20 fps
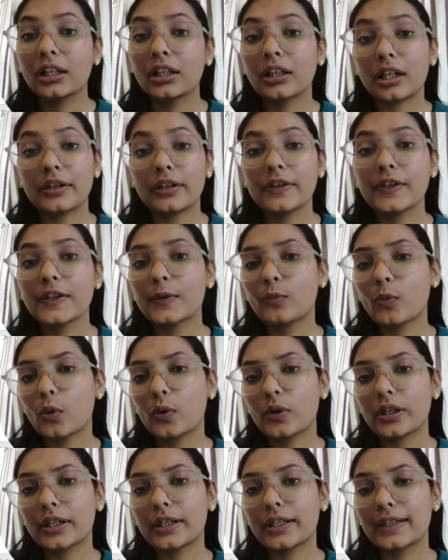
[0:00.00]
Current
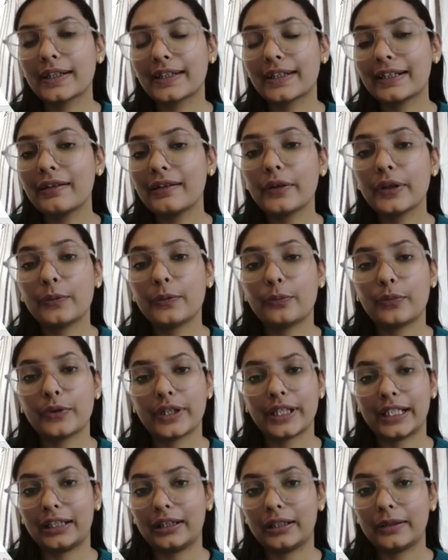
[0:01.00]
smokers still
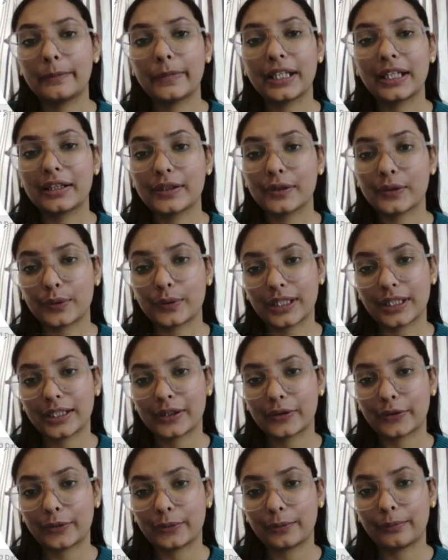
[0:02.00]
represent the biggest risk
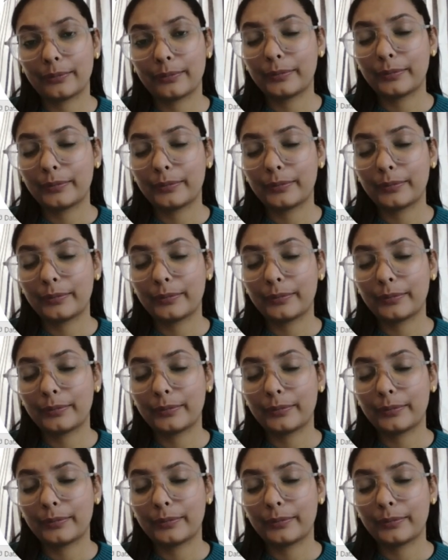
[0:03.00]
group,